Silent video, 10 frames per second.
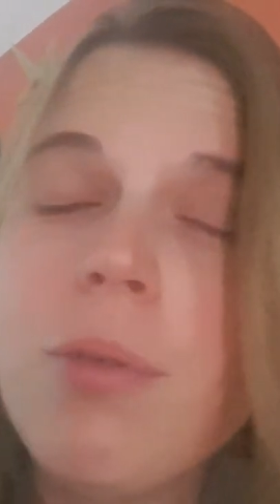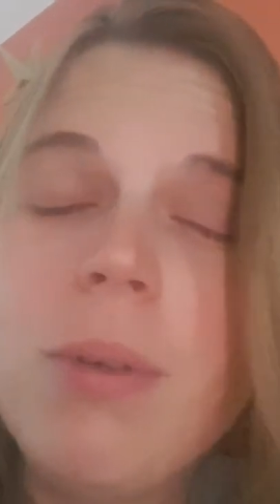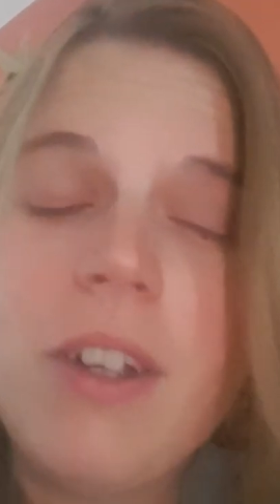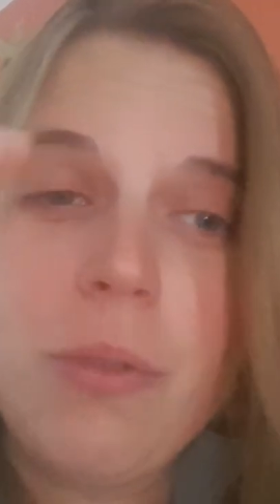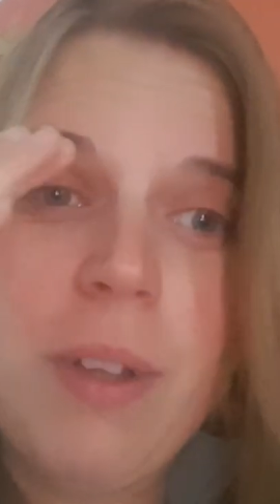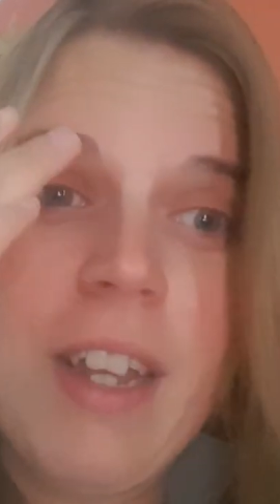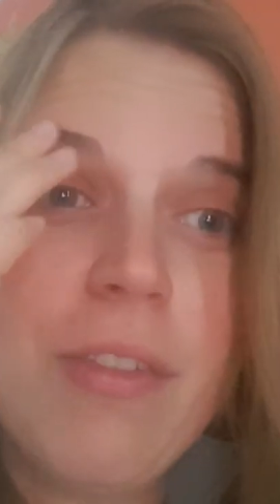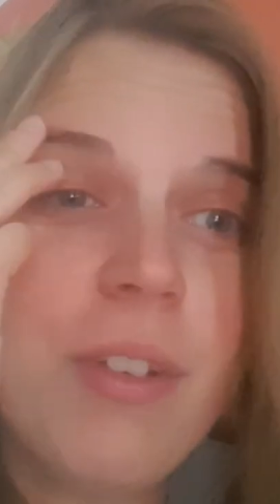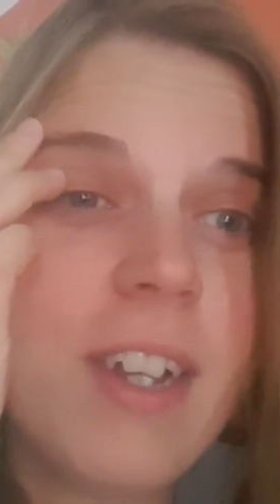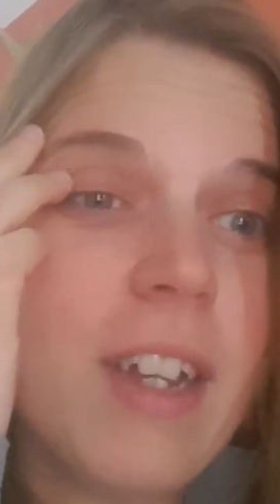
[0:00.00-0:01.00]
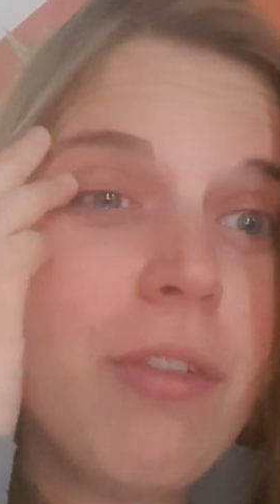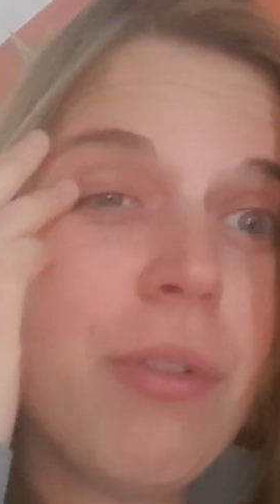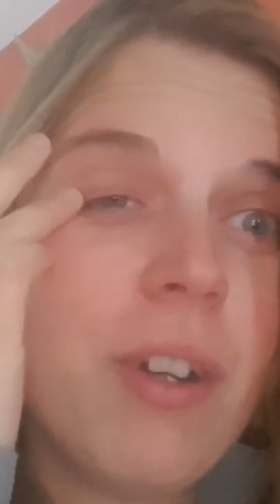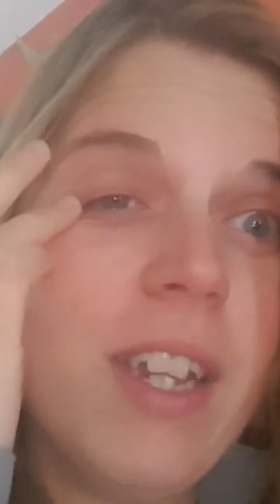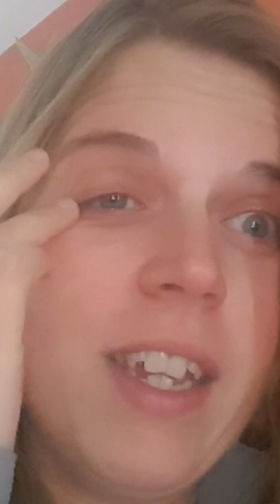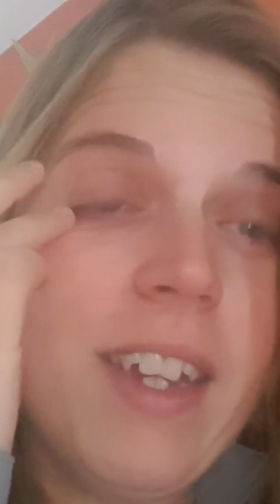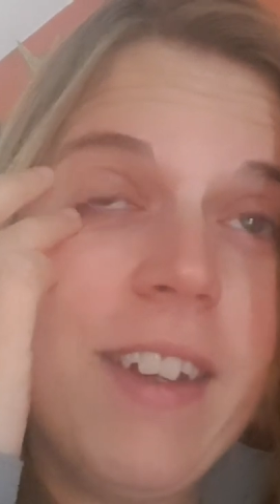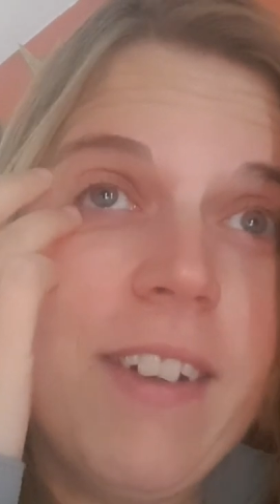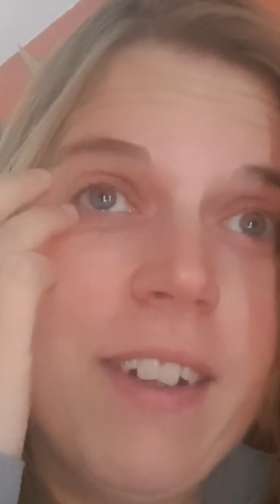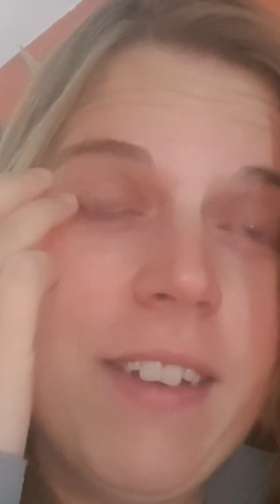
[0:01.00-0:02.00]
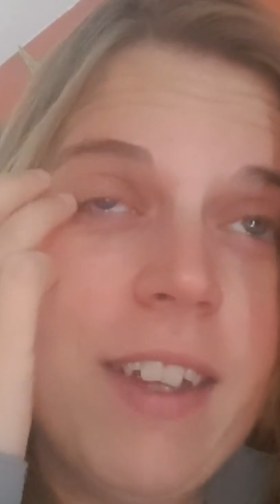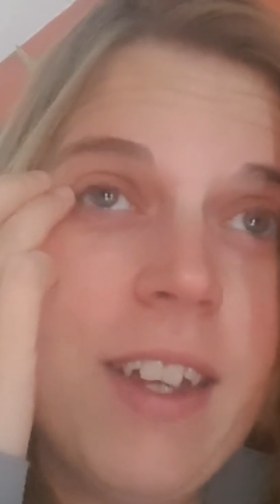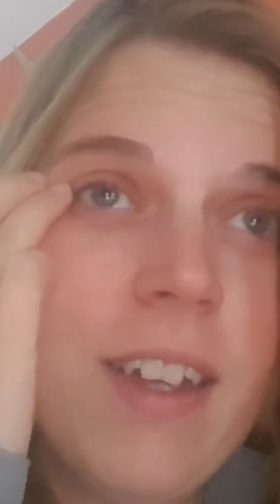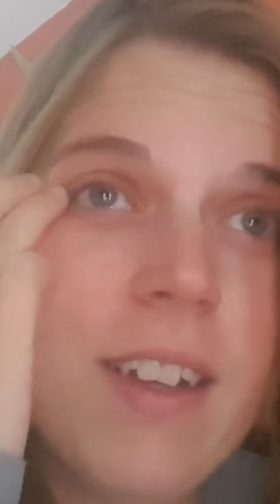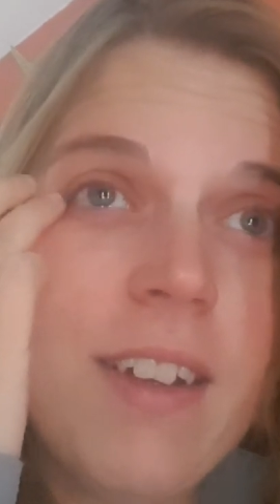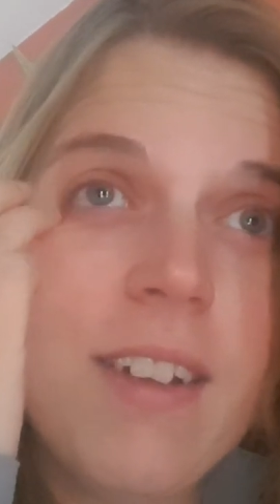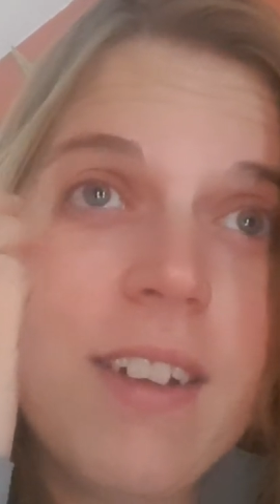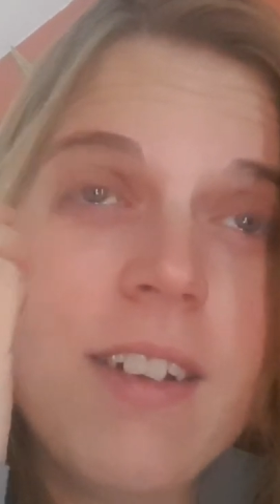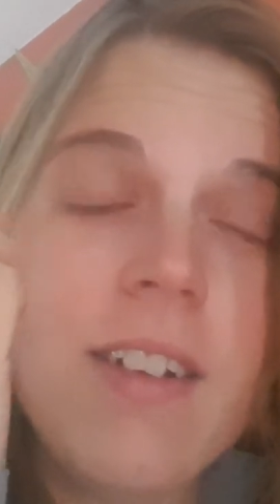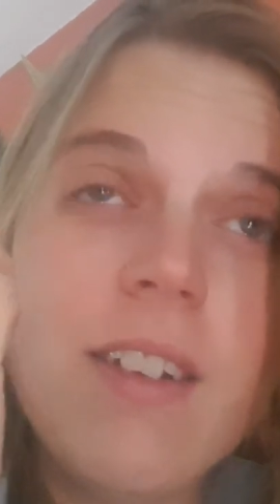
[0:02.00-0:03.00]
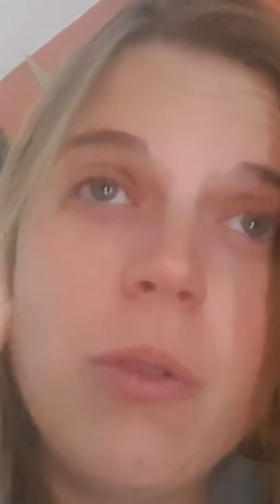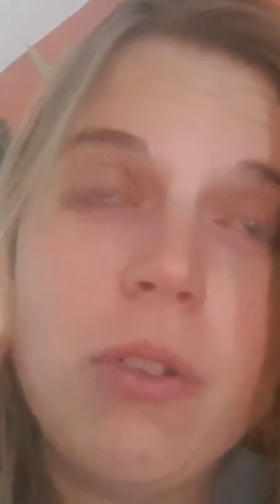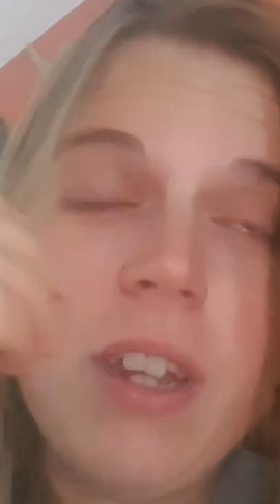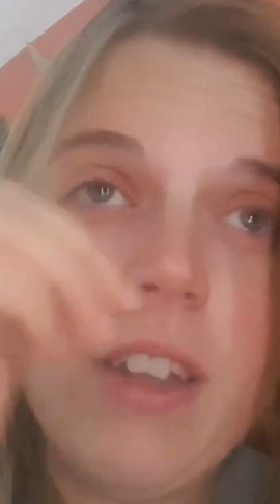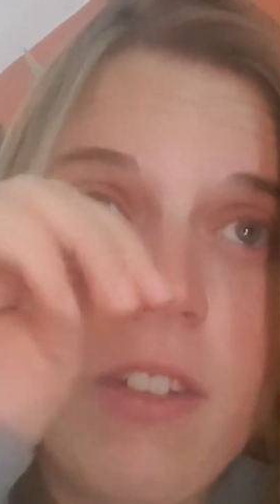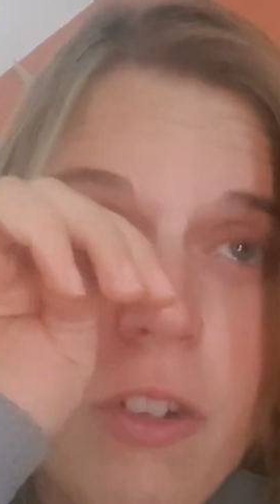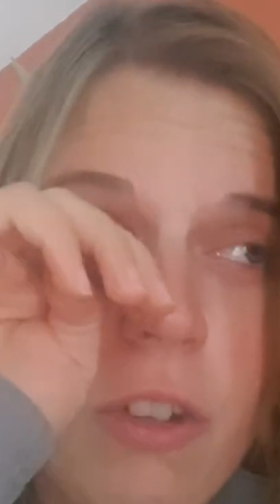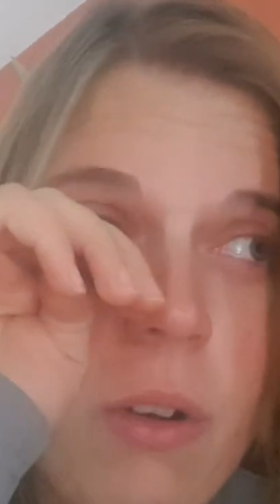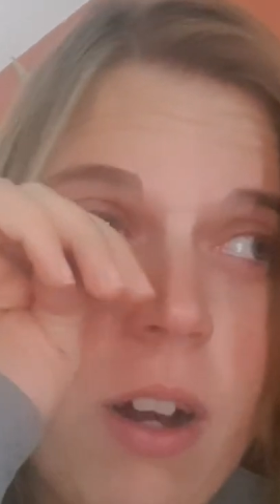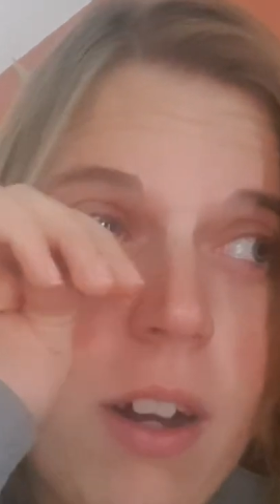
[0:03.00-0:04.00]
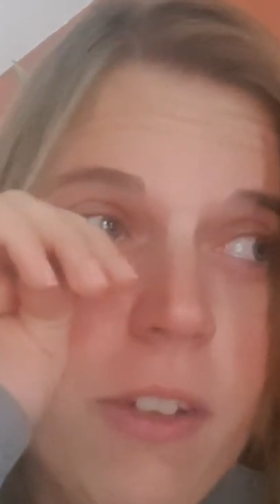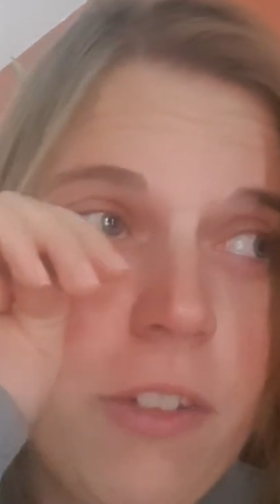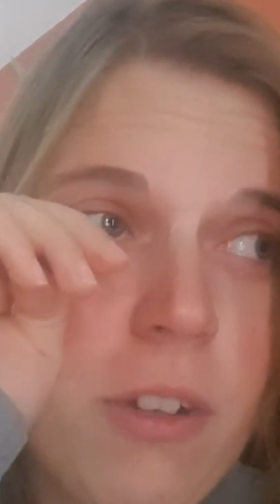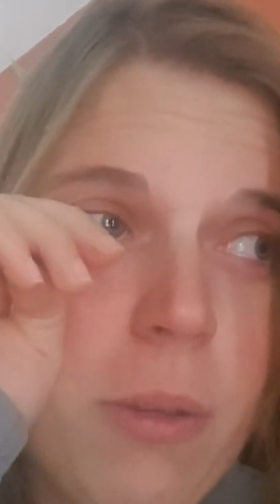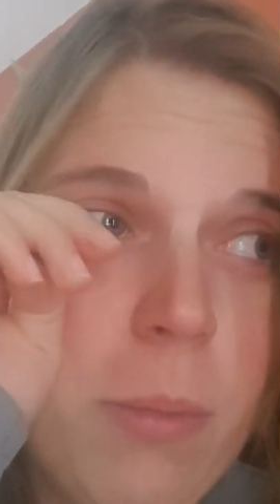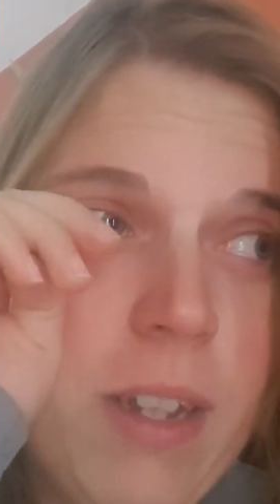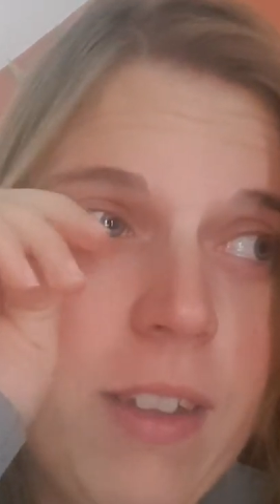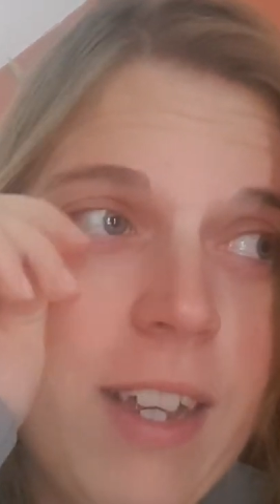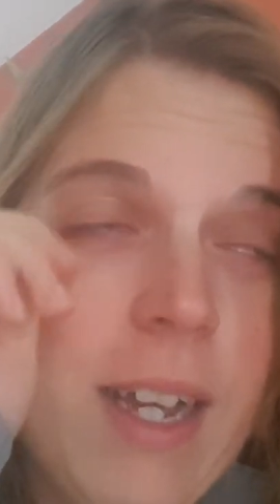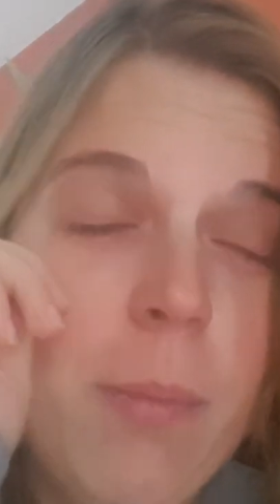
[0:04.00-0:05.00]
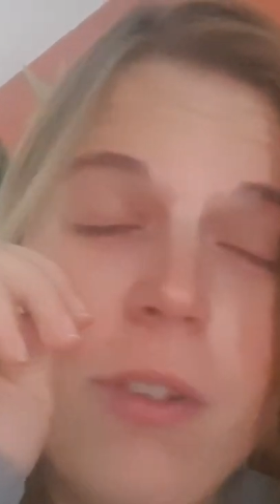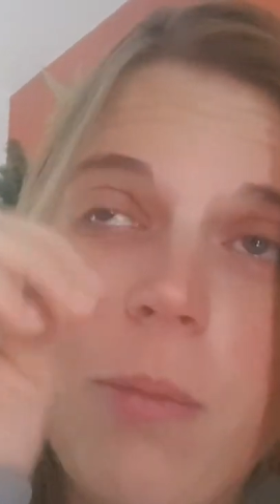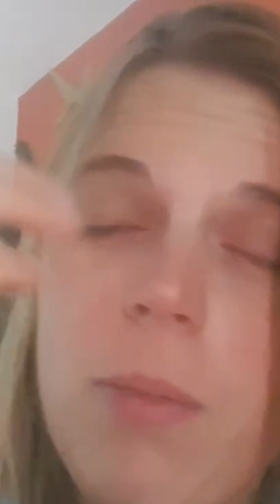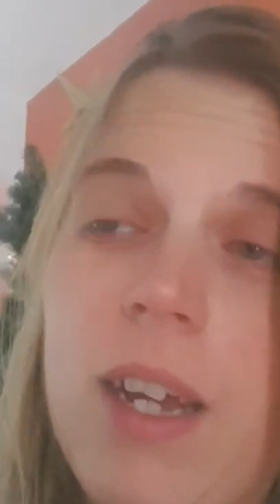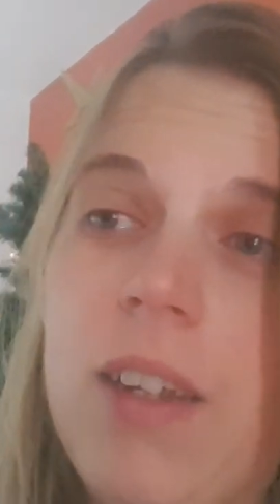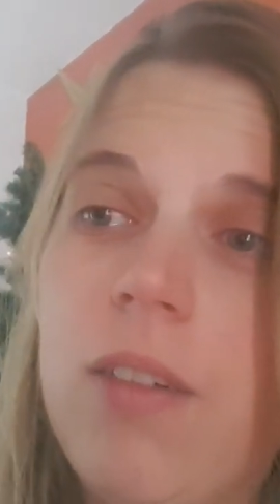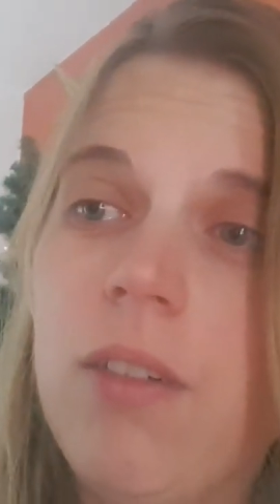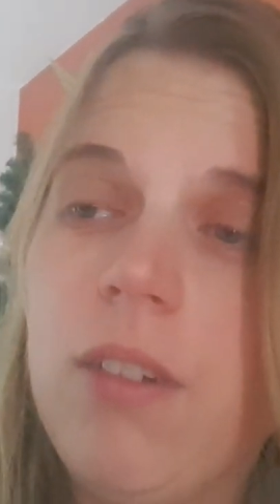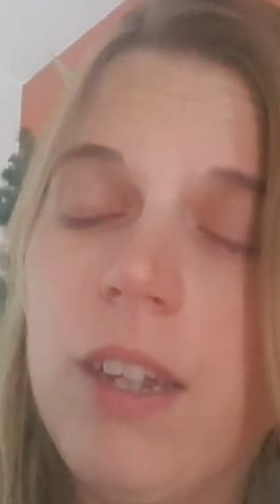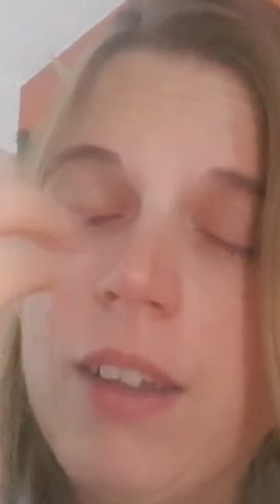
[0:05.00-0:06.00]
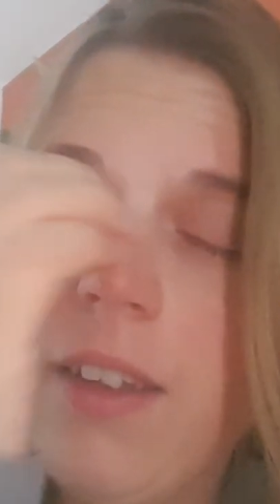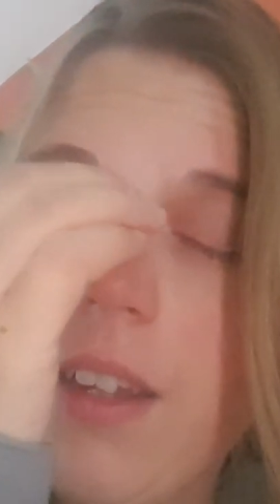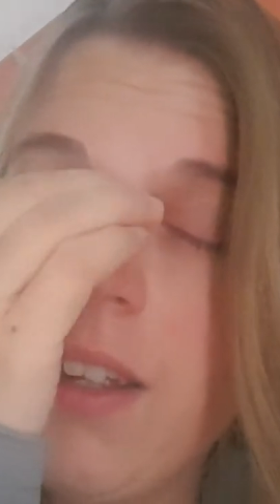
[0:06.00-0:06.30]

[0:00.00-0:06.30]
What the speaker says: because we lived together for a year, and those kids are so awesome, and Debs and Michael, and